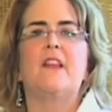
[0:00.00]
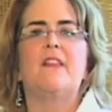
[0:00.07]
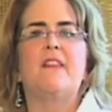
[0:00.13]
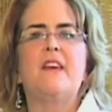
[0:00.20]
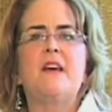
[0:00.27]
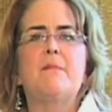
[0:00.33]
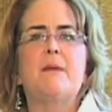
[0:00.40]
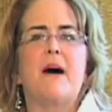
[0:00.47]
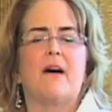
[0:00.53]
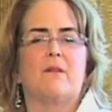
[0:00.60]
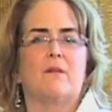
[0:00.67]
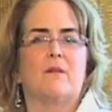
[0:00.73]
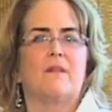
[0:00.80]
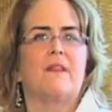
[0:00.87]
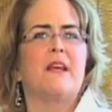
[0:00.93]
Think about
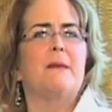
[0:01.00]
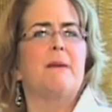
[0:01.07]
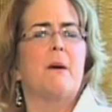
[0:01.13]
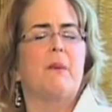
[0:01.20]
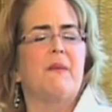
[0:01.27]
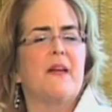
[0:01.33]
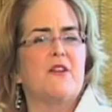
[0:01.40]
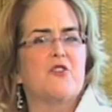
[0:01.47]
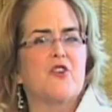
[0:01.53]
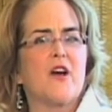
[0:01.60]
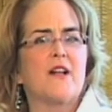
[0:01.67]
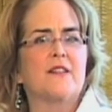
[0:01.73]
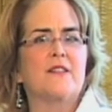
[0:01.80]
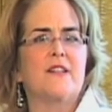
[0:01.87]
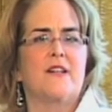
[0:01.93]
what that
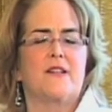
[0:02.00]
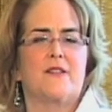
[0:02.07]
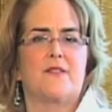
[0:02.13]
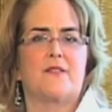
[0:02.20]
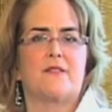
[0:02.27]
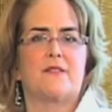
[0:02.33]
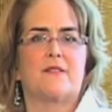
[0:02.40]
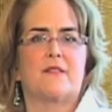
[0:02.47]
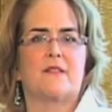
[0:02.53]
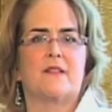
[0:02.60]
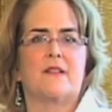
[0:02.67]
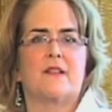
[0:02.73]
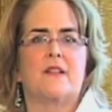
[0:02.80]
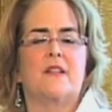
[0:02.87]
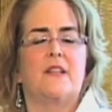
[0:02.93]
child does.
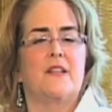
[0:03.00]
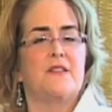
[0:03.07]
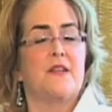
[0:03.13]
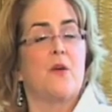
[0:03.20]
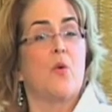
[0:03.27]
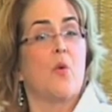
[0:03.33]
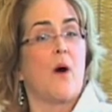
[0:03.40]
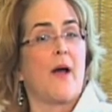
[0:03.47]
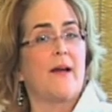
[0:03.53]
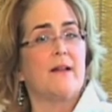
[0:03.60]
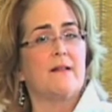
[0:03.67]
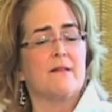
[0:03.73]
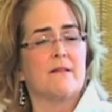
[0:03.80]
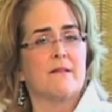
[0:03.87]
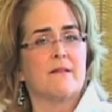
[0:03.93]
Is he quiet?